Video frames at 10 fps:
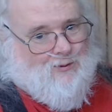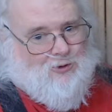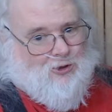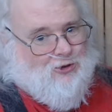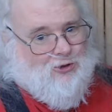
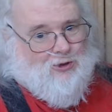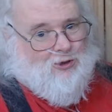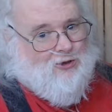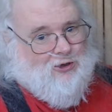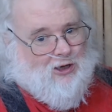Just
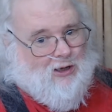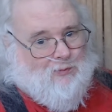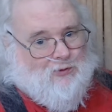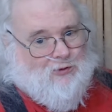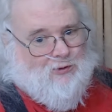little
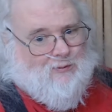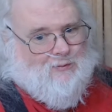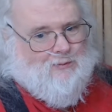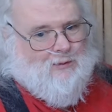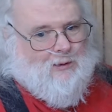tips.
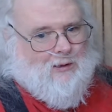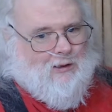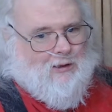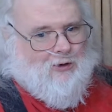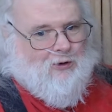
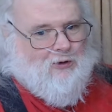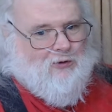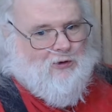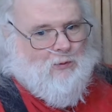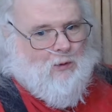You can
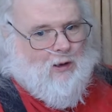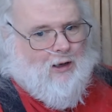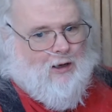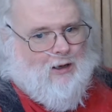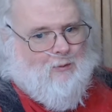see
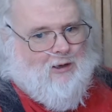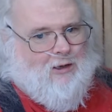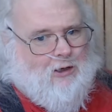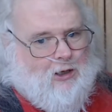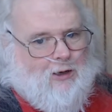why I'm
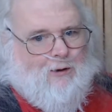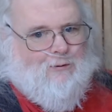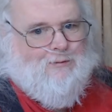in here.